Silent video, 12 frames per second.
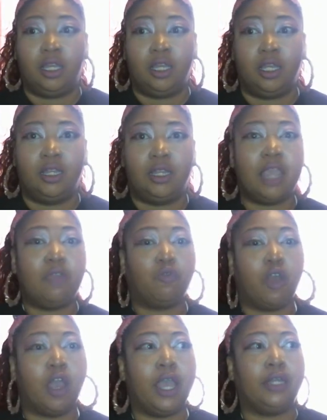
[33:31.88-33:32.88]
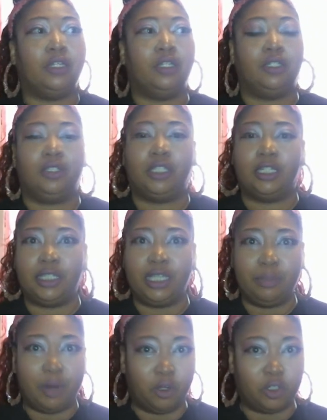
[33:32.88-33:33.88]
they run to the
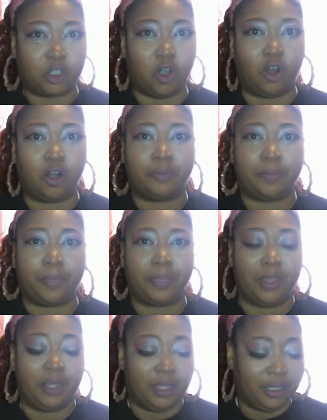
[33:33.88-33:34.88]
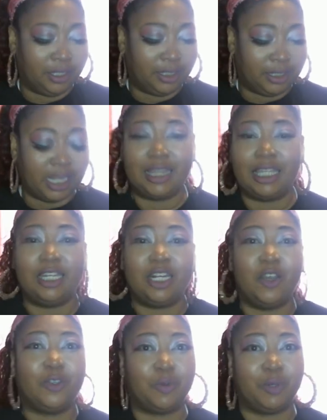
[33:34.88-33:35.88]
T-Bird's car. Cynthia
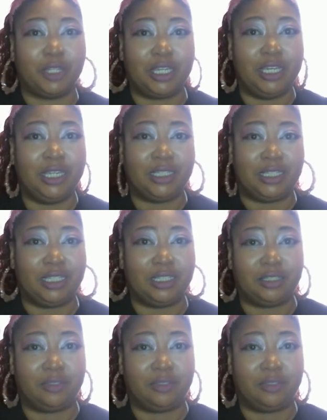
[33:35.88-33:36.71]
knows where the keys is.